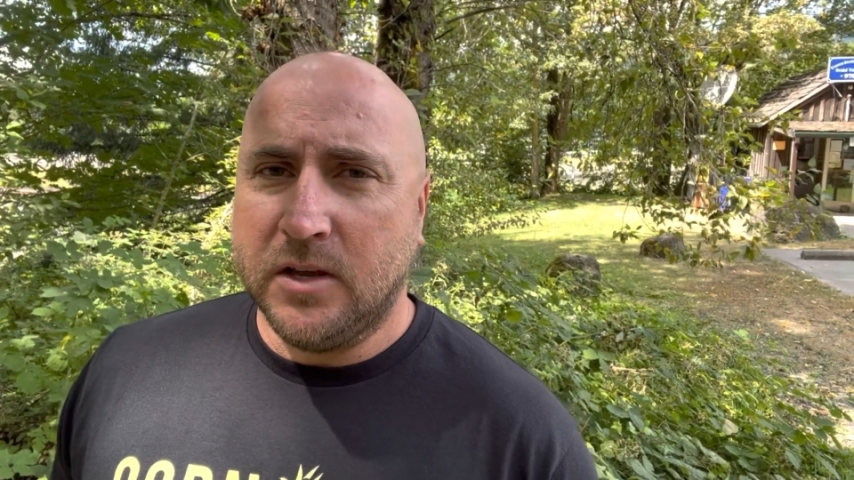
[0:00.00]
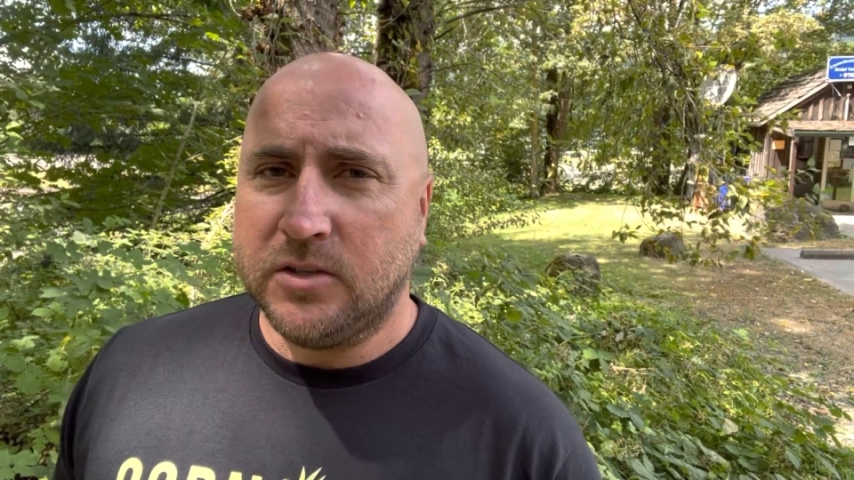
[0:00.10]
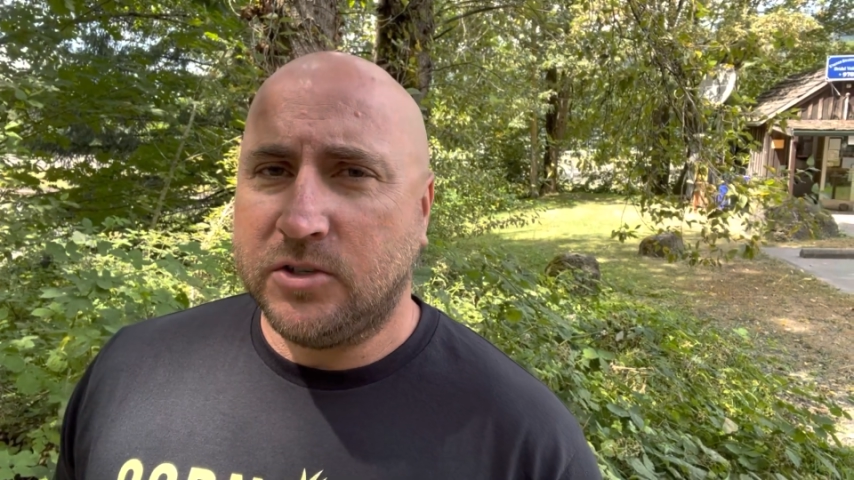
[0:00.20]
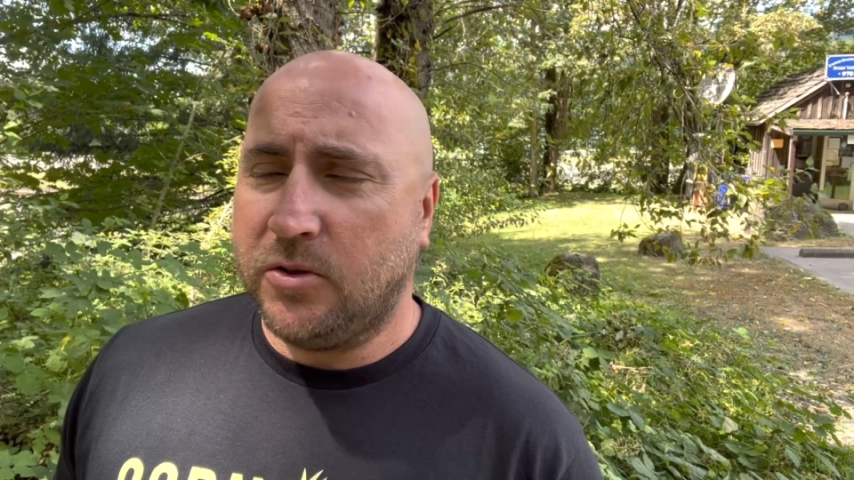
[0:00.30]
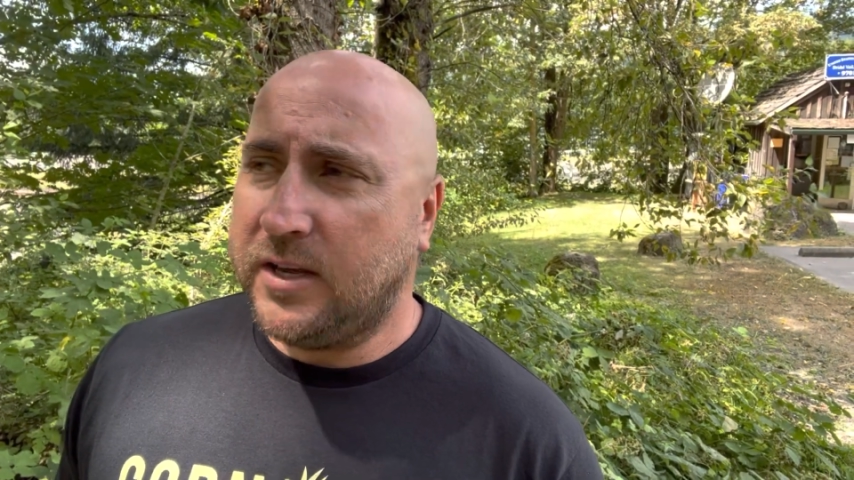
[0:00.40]

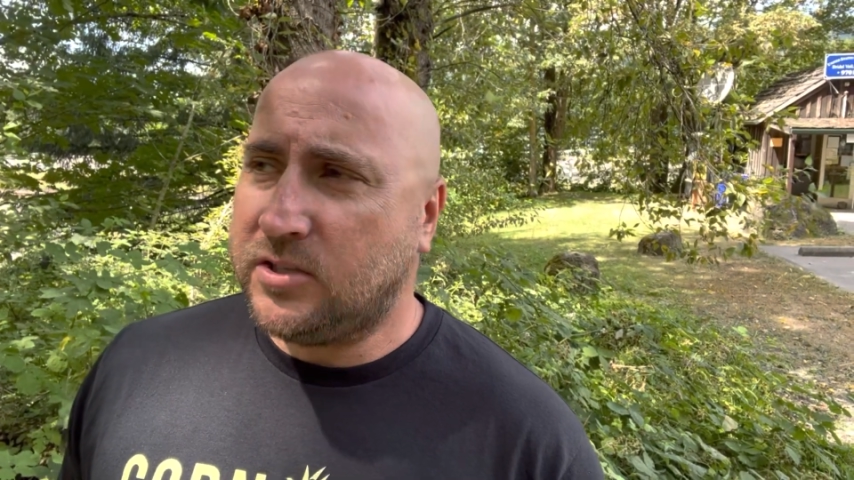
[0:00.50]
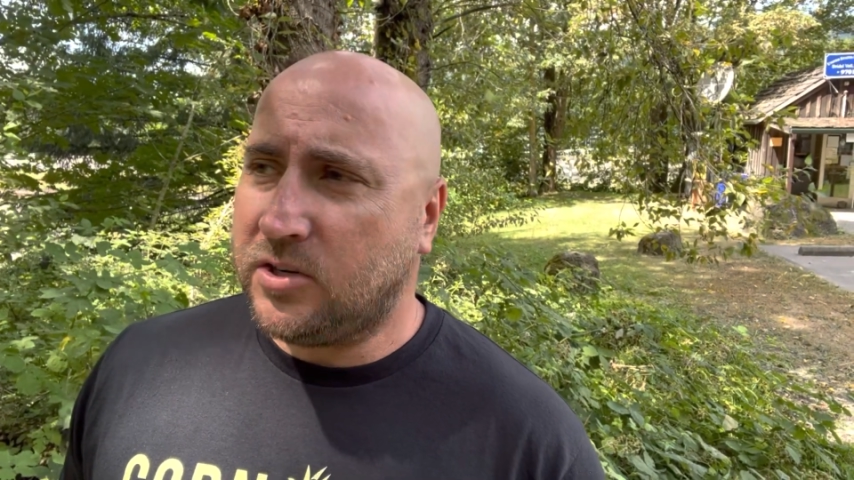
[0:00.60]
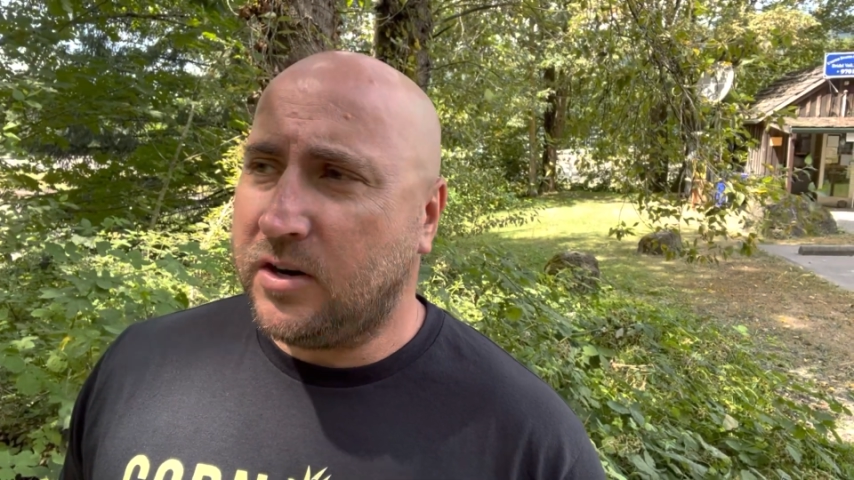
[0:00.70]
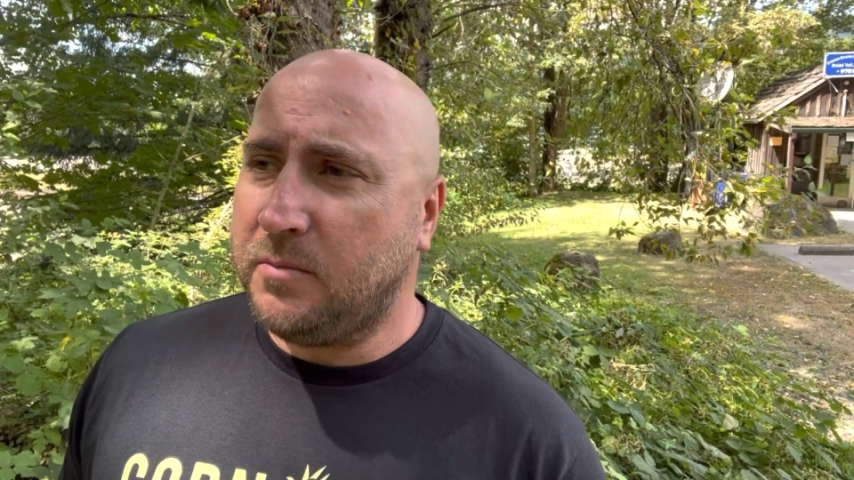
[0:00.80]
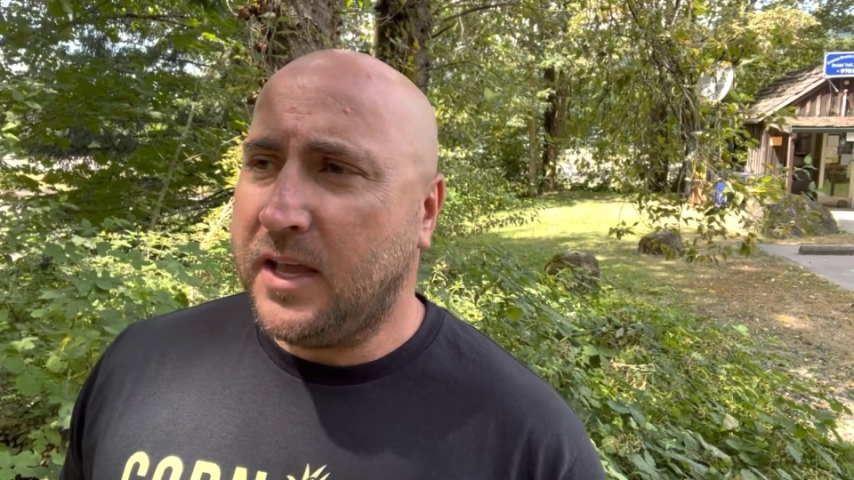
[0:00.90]
So they
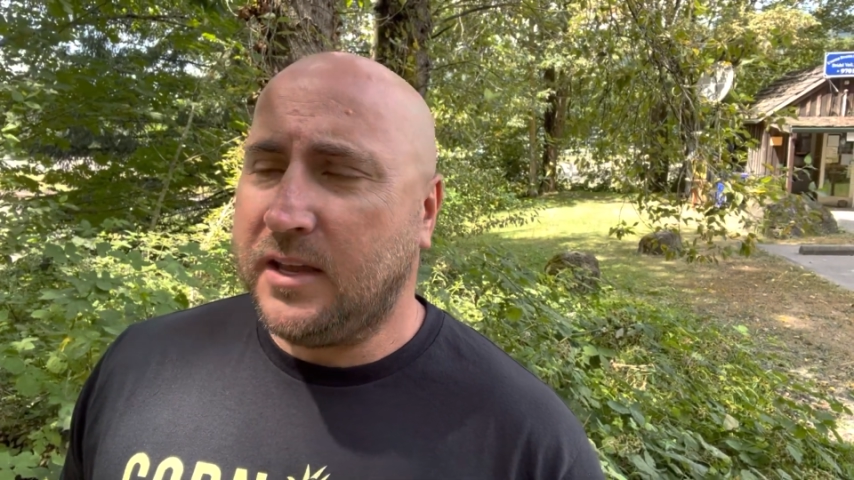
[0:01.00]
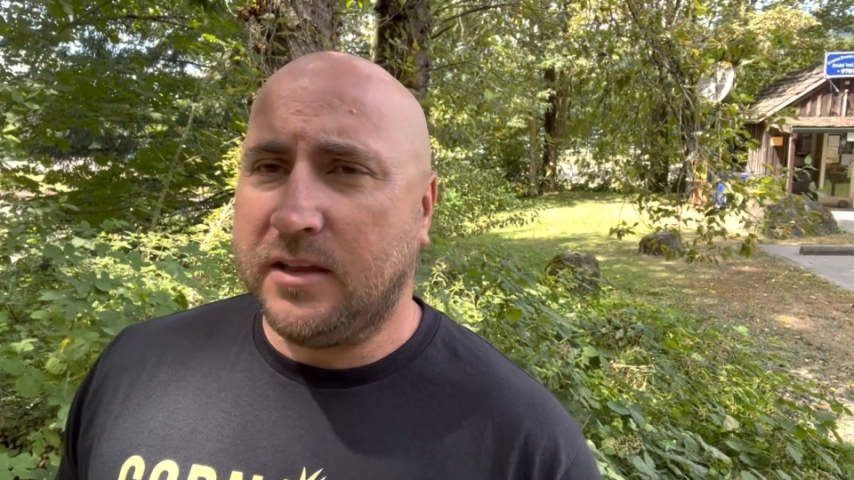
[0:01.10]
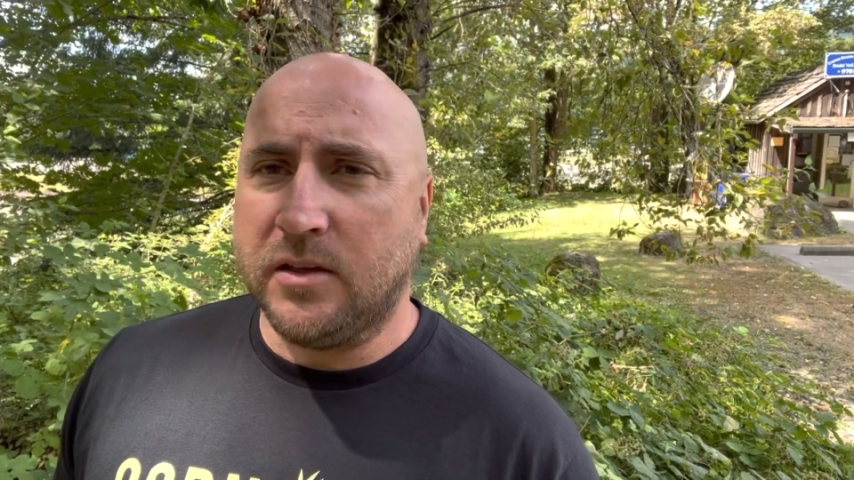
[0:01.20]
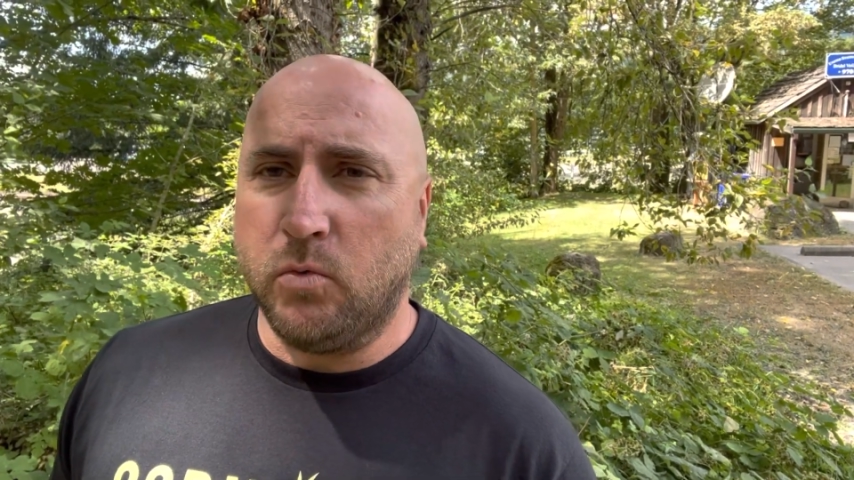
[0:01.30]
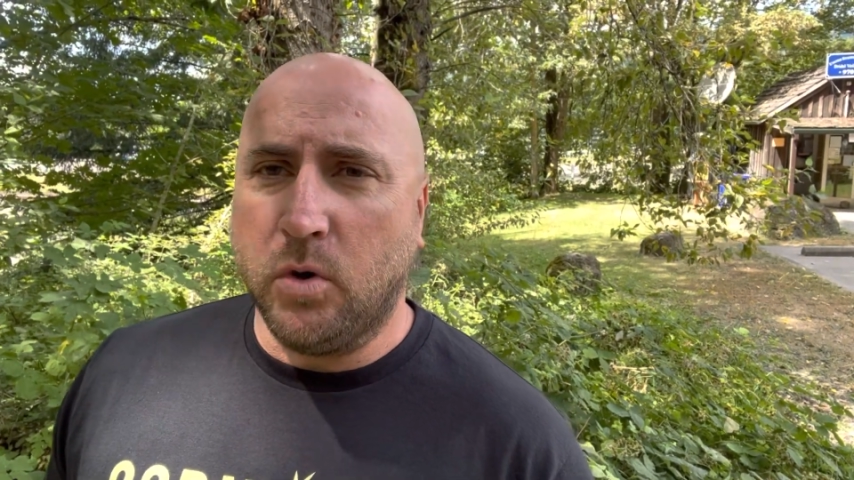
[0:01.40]
started
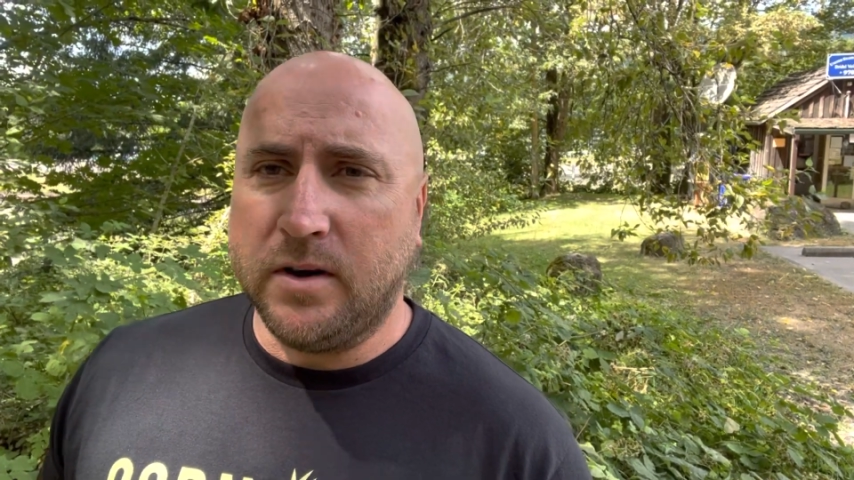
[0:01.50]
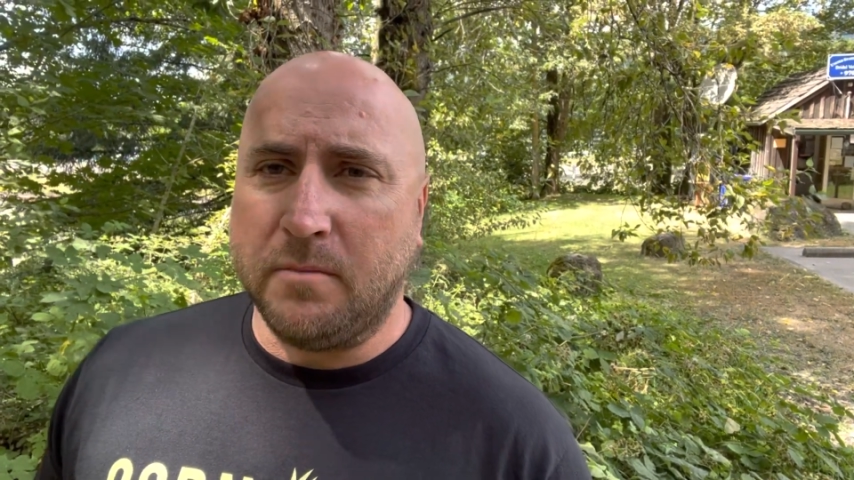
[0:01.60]
making the wooden